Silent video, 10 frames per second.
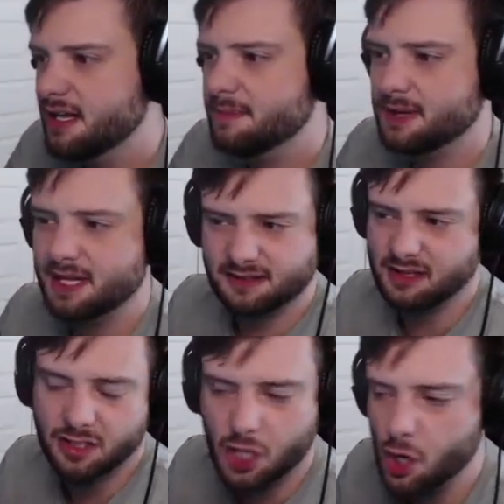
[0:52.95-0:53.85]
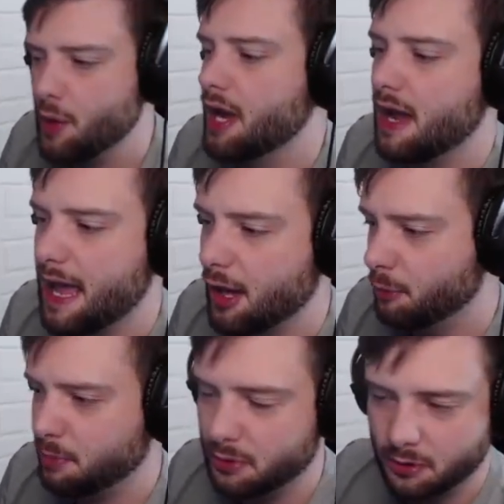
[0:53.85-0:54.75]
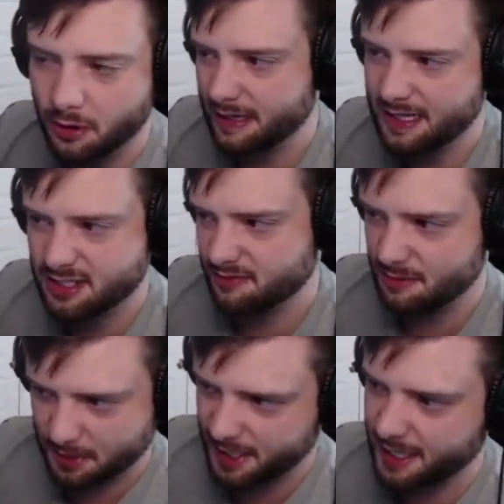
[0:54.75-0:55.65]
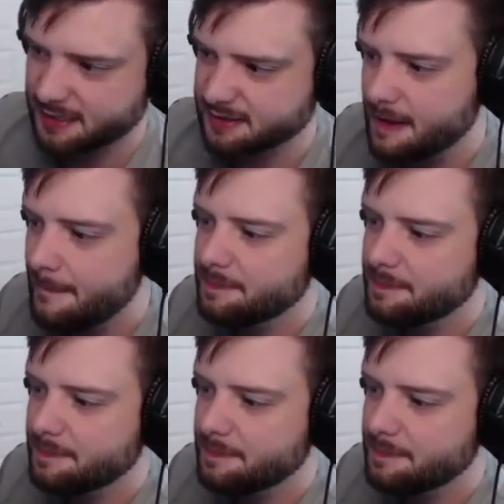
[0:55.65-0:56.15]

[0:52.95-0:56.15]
because of the low health pool on each of the planes,